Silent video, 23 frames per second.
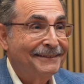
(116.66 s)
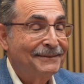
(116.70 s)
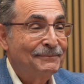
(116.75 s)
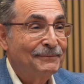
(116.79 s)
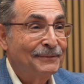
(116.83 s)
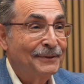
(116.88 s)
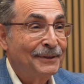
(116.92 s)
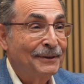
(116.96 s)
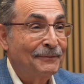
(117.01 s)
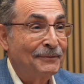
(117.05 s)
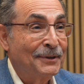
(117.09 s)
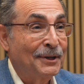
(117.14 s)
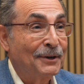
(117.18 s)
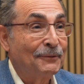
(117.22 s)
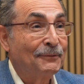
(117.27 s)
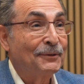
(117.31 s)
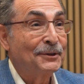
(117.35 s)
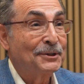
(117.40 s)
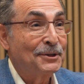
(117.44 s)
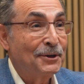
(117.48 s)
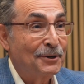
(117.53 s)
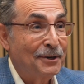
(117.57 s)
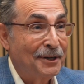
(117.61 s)
lived in a
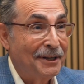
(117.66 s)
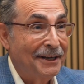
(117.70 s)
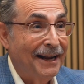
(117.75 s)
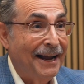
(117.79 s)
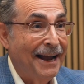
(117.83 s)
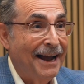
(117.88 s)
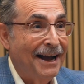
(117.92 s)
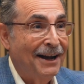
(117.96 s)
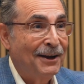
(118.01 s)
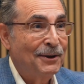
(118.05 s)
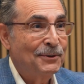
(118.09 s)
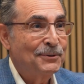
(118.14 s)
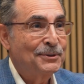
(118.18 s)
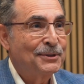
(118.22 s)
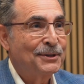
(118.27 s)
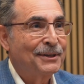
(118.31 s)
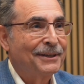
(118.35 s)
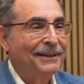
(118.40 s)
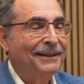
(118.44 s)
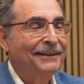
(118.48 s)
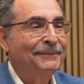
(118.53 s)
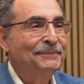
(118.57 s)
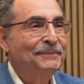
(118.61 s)
fraternity house.
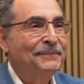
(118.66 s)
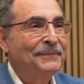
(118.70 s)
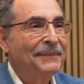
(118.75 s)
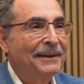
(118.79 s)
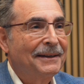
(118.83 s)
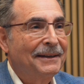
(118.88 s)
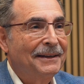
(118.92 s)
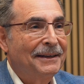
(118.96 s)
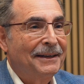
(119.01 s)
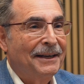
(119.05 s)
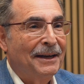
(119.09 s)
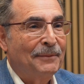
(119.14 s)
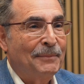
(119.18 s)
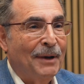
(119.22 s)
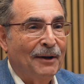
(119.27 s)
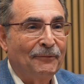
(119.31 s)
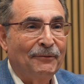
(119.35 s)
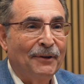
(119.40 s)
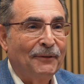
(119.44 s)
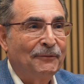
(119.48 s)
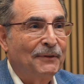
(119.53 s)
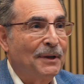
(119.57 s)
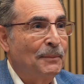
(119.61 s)
About
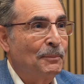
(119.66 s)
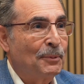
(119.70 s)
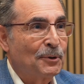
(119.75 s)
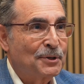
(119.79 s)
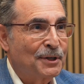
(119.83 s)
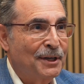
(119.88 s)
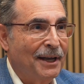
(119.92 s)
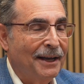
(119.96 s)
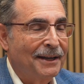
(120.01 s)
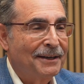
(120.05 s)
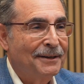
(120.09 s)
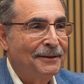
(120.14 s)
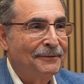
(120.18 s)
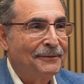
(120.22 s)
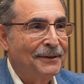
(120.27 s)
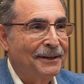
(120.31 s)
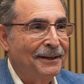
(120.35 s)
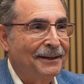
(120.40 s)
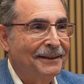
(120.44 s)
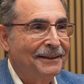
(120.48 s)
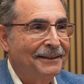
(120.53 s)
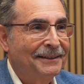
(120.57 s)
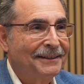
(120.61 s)
50% of
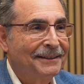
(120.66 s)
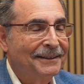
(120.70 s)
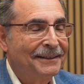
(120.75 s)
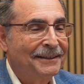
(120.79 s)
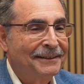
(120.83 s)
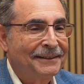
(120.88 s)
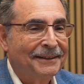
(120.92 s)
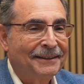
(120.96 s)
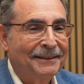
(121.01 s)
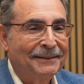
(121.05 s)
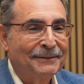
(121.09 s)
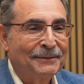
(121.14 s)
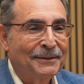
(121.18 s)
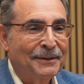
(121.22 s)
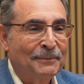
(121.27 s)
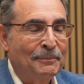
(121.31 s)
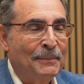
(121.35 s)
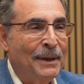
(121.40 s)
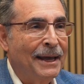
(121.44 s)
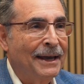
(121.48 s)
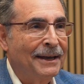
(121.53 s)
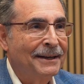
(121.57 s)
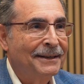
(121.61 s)
the
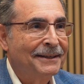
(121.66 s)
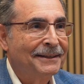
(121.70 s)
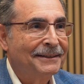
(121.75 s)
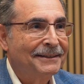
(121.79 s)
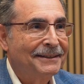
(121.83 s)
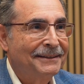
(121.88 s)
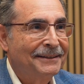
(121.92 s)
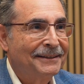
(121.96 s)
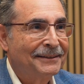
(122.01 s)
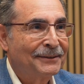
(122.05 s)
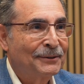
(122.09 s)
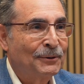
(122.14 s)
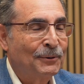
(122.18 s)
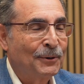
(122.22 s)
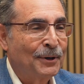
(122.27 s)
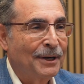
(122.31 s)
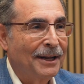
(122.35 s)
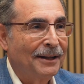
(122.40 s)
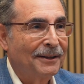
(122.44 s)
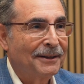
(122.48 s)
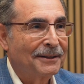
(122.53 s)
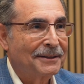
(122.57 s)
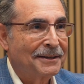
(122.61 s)
men at
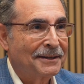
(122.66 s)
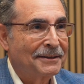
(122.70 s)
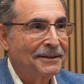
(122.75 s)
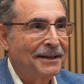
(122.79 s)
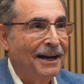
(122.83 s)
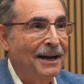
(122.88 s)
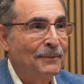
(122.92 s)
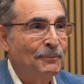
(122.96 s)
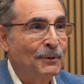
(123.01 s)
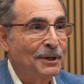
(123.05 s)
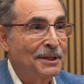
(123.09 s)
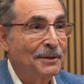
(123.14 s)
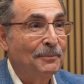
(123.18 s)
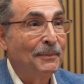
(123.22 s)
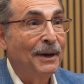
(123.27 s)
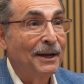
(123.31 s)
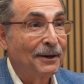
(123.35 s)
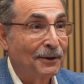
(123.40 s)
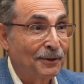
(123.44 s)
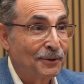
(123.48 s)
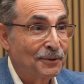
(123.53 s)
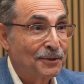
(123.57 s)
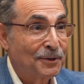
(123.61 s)
Cornell at the time went to
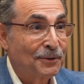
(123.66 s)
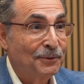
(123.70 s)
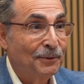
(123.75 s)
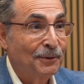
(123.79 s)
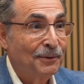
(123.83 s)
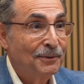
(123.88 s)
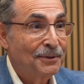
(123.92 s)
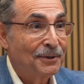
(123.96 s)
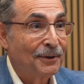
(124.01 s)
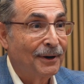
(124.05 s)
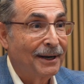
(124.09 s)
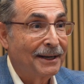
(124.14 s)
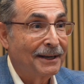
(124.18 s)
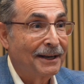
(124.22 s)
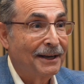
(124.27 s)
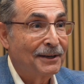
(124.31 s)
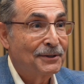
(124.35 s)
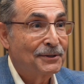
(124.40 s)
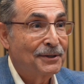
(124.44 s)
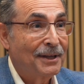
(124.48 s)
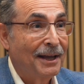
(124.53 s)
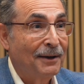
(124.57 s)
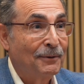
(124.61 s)
medical school, so I
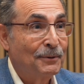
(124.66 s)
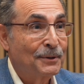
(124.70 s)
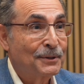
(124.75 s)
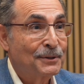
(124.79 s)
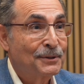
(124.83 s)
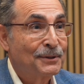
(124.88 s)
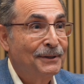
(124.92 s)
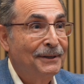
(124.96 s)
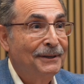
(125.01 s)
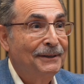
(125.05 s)
guess that was